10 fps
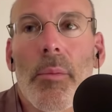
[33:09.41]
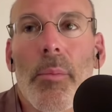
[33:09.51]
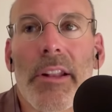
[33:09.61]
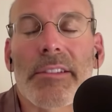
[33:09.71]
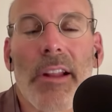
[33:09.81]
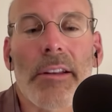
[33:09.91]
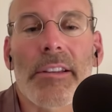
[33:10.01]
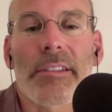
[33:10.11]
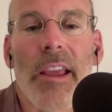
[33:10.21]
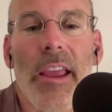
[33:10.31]
but it's not
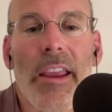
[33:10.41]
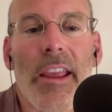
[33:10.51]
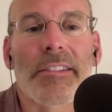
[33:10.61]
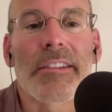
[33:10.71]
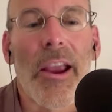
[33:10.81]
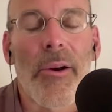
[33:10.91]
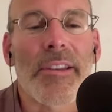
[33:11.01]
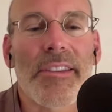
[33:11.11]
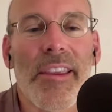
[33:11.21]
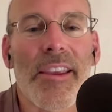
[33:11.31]
to say it's
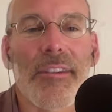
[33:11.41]
guaranteed.